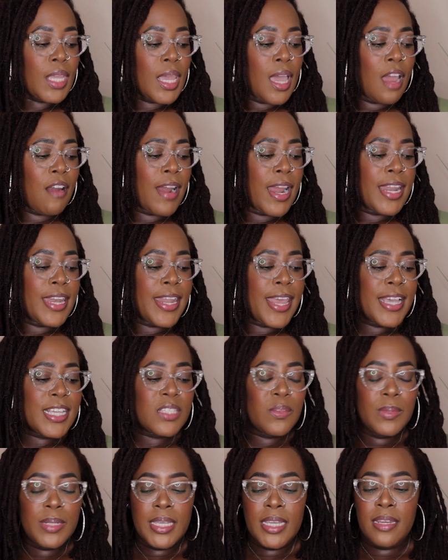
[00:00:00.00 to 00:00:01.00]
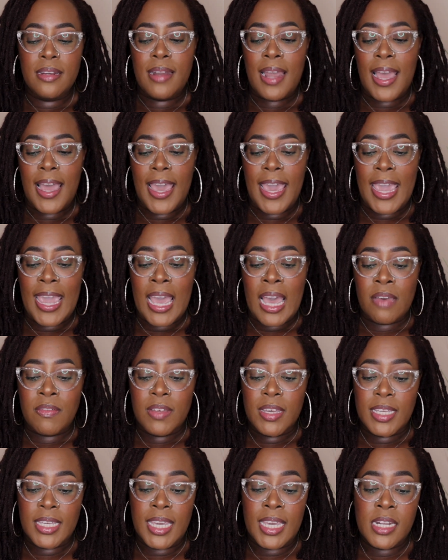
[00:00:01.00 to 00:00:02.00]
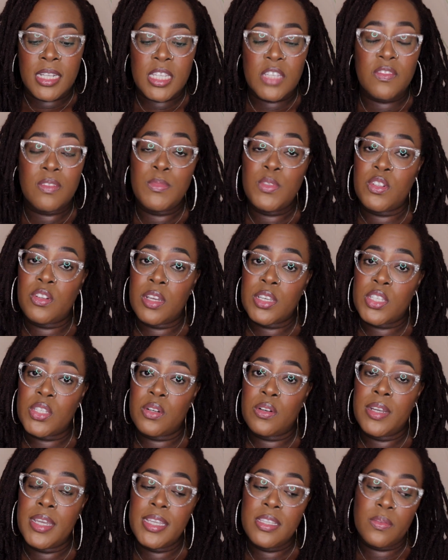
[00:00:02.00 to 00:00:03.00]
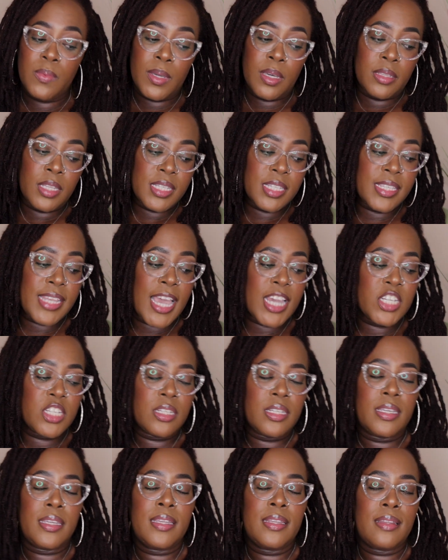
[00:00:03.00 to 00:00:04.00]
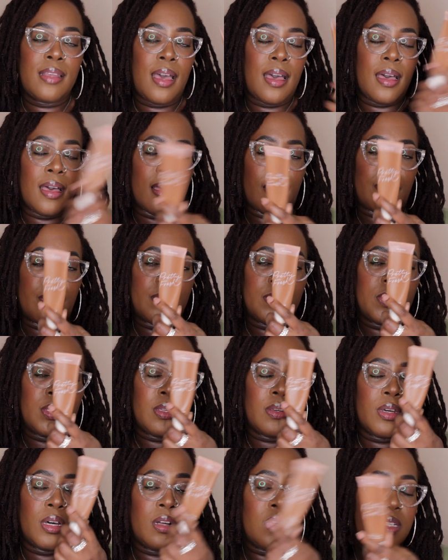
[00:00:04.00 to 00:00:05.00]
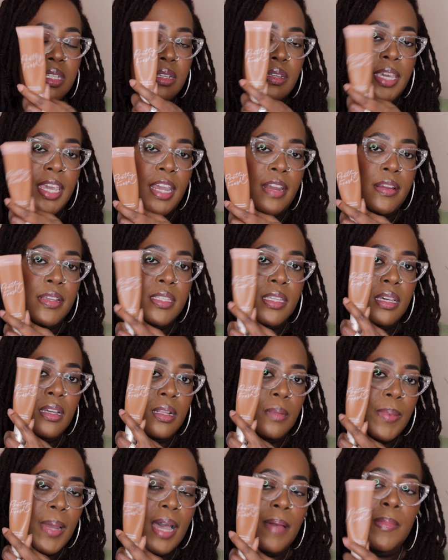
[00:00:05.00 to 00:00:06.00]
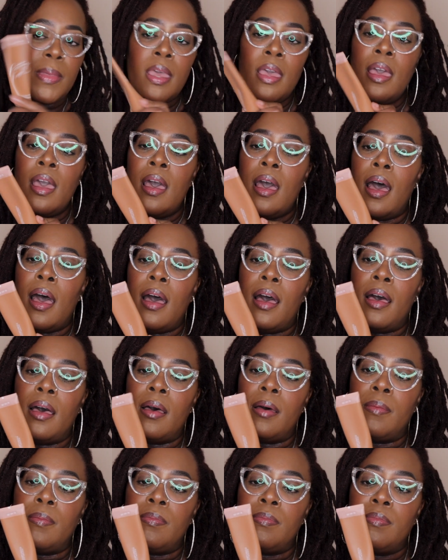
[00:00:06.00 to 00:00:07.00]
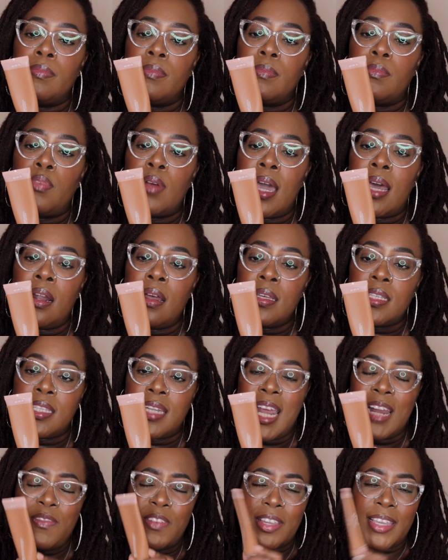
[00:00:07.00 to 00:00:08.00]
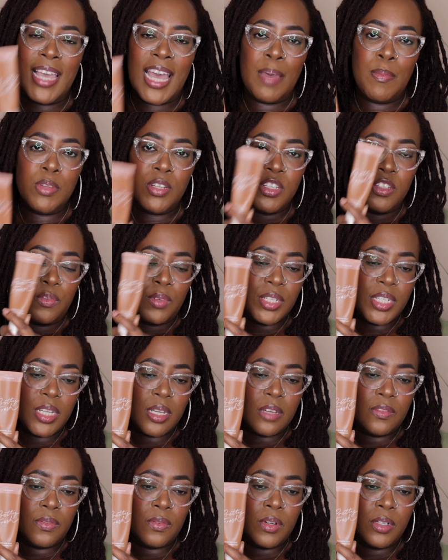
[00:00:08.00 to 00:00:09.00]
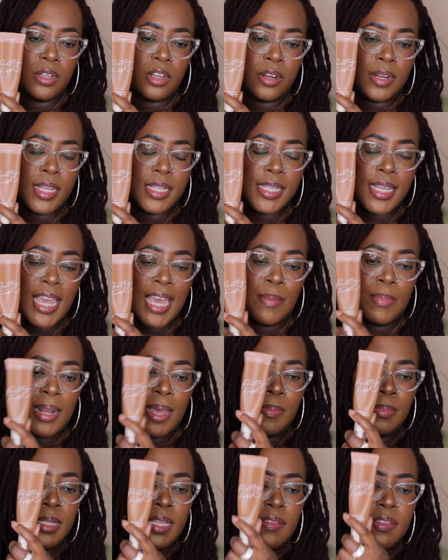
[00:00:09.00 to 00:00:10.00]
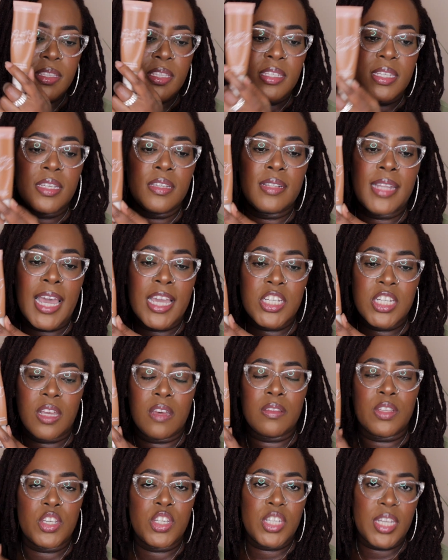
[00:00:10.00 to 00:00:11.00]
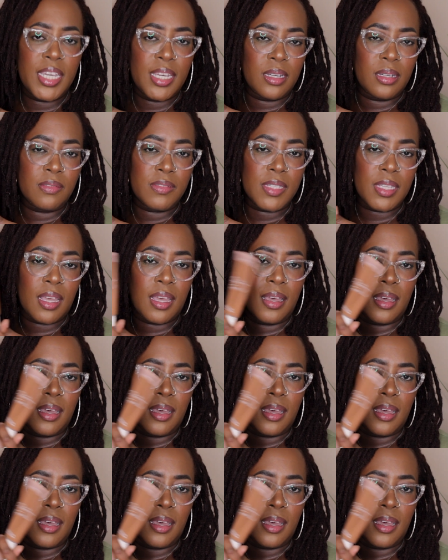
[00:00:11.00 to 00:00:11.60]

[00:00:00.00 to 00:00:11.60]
Alright, next one here I have, again, this is from Drugstore as well. This is actually also carries ColourPop products, and I forgot how much it's retail for during that time, but I believe it's still actually on the shelves